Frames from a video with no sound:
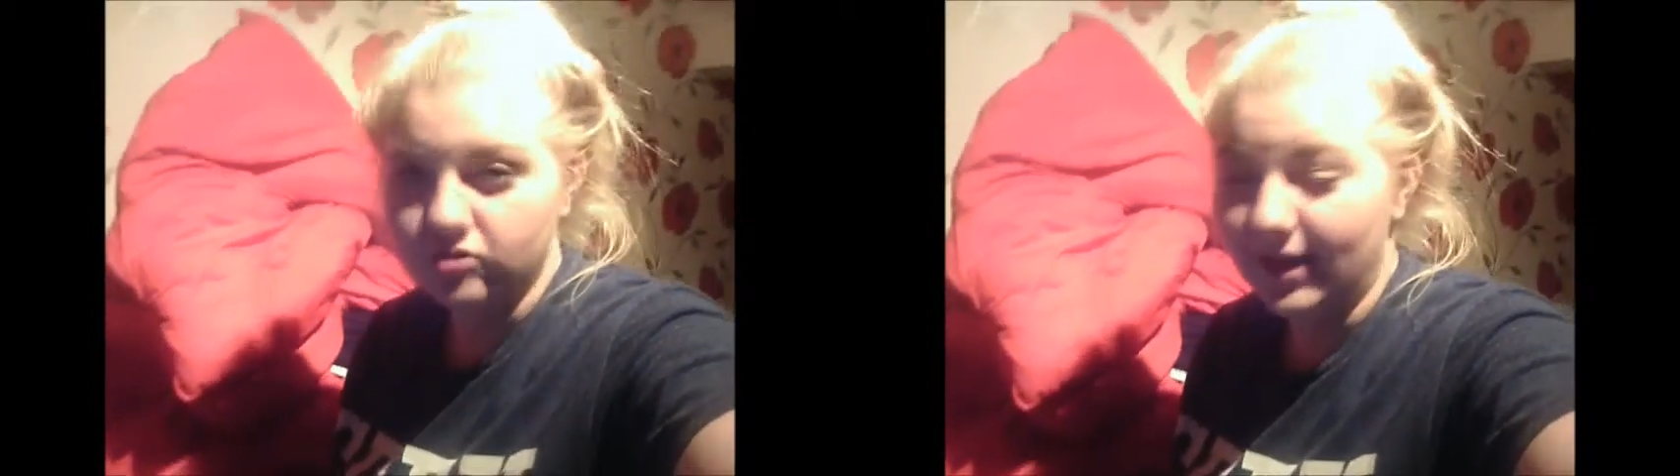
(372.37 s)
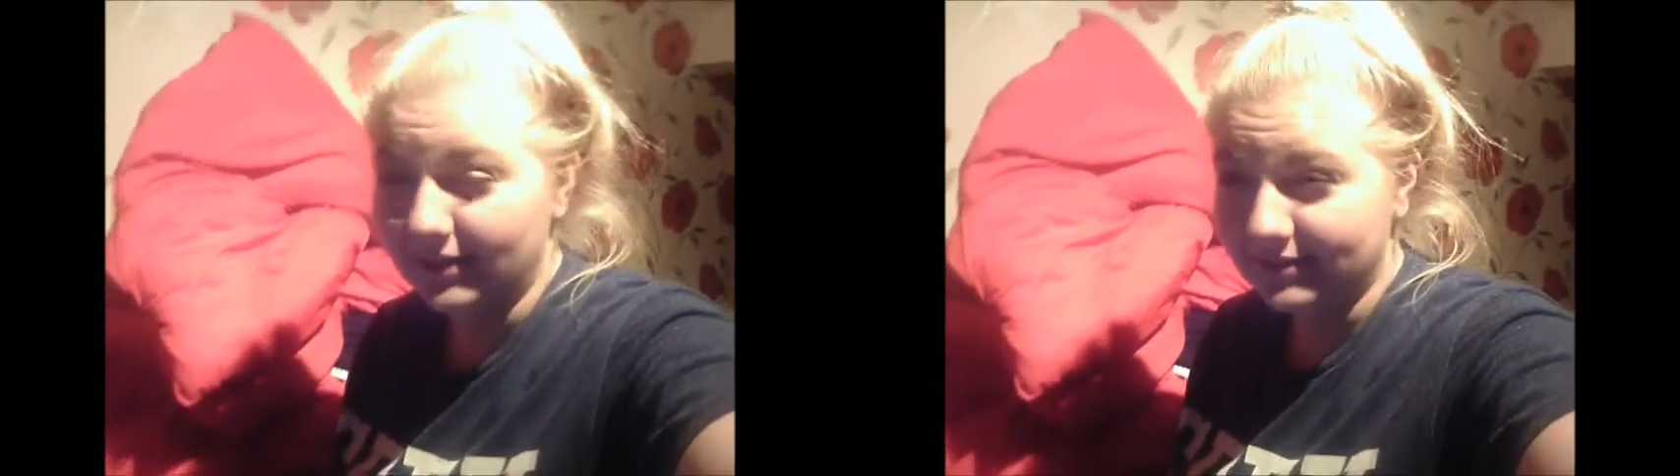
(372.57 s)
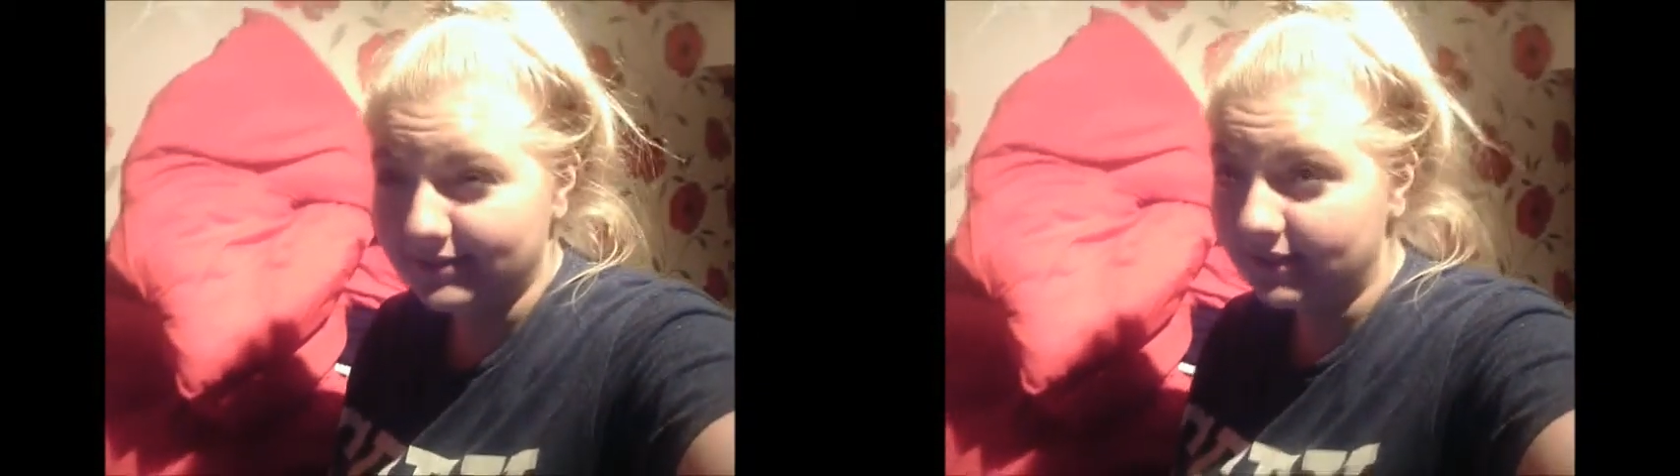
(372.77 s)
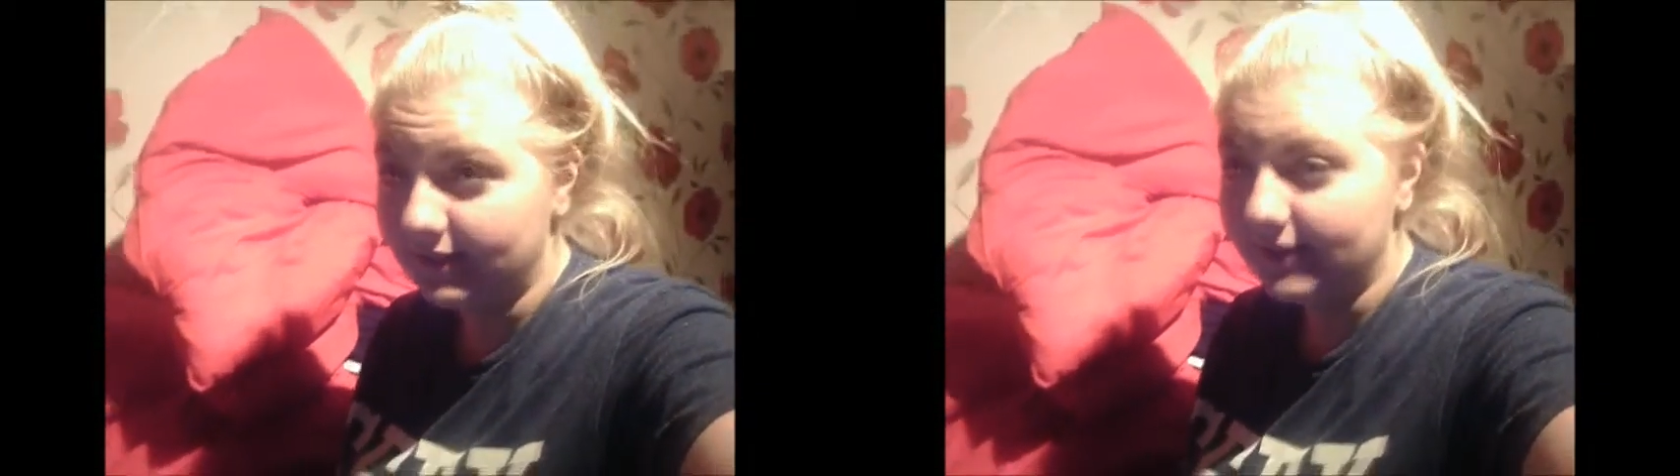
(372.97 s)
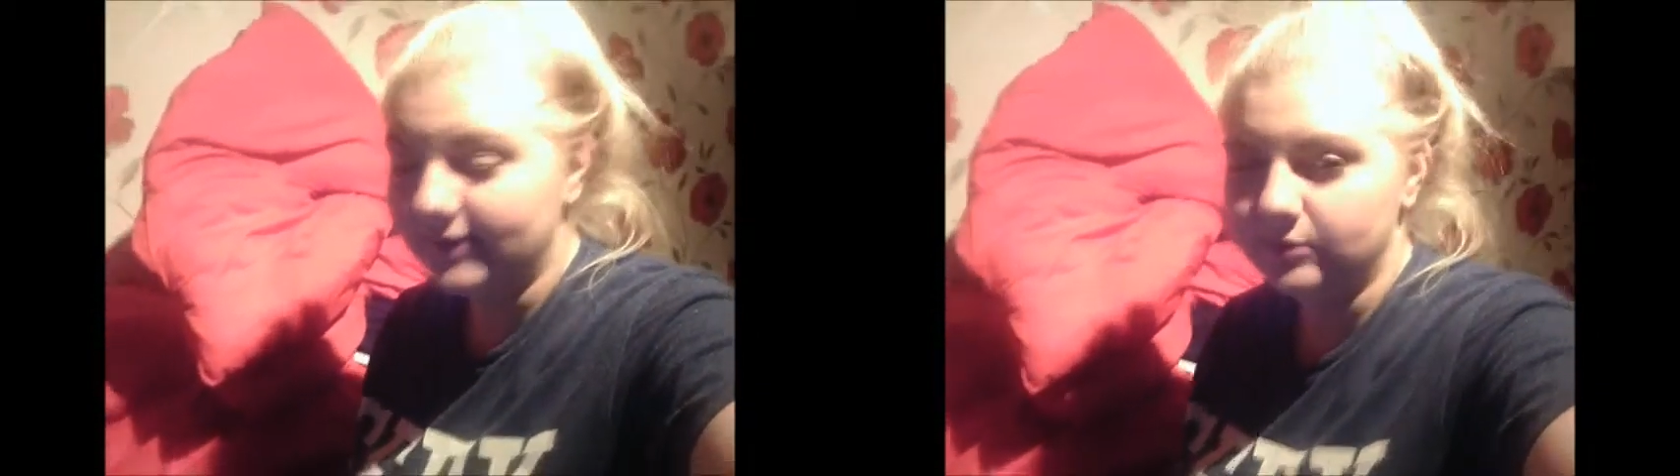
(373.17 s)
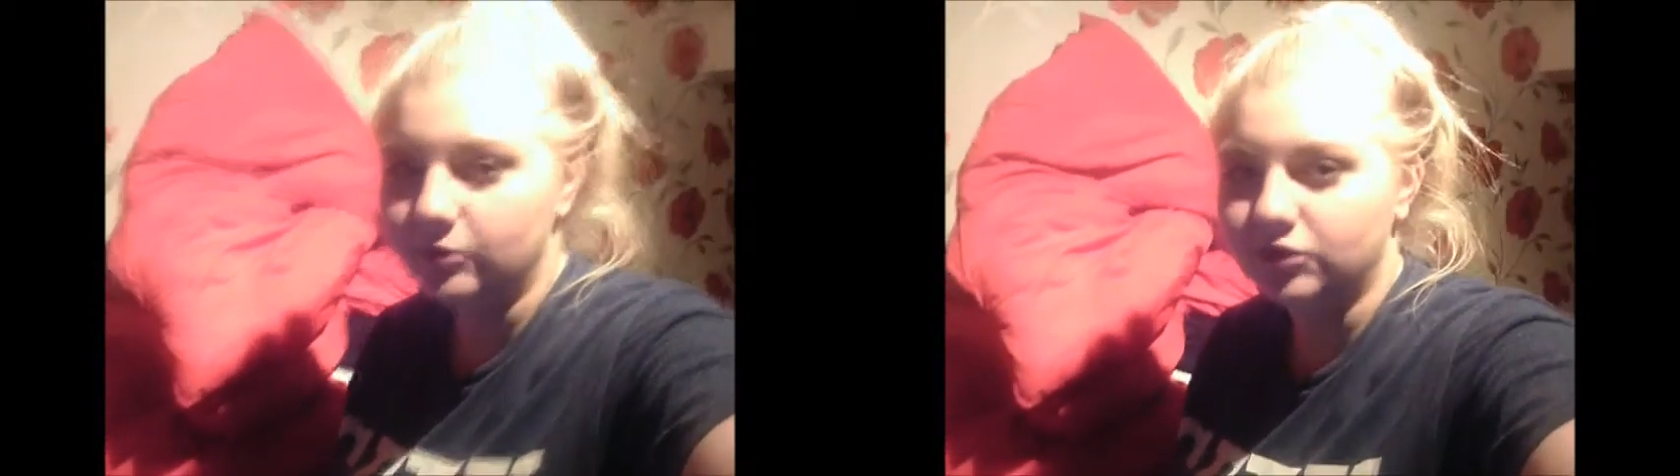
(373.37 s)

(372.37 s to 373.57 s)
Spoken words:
and still I need to watch